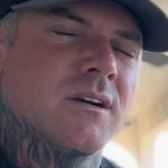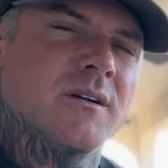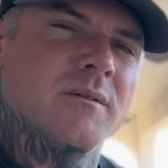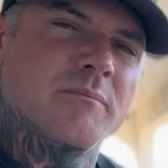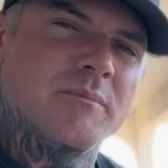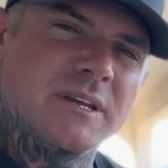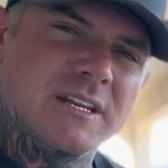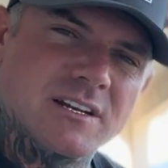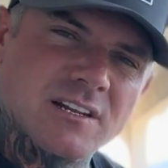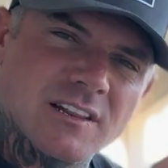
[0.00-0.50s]

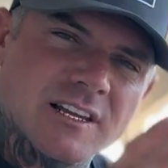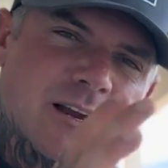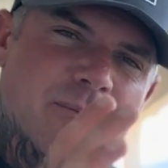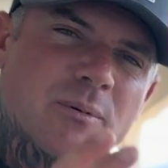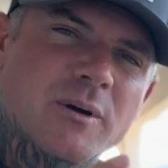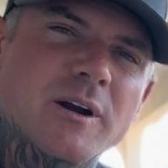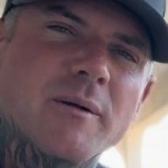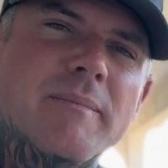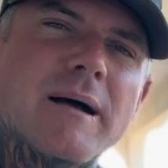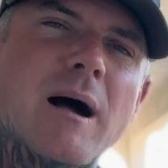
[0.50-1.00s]
Be
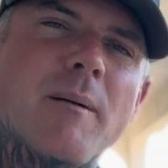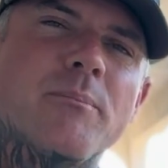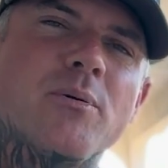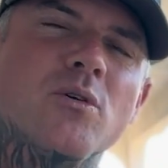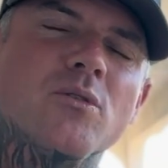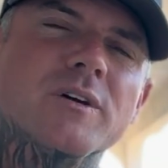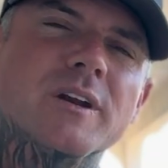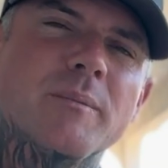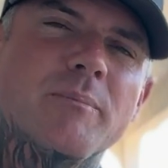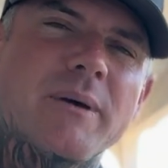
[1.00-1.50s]
deliberate about
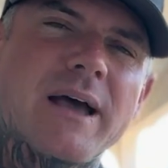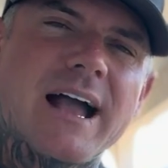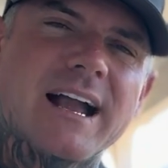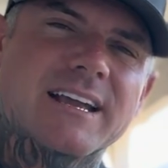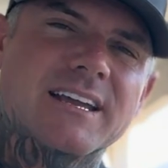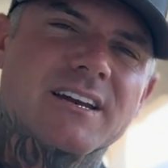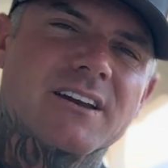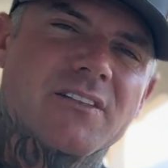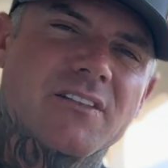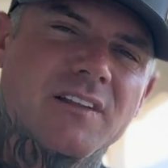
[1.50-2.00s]
pulling it
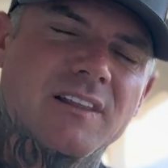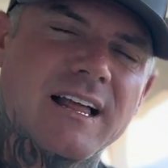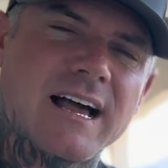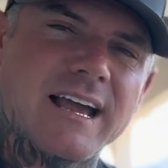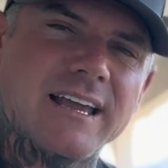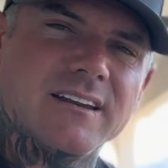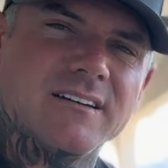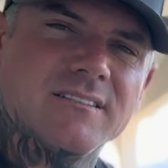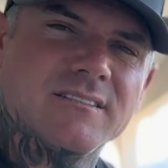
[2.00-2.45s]
back into the light.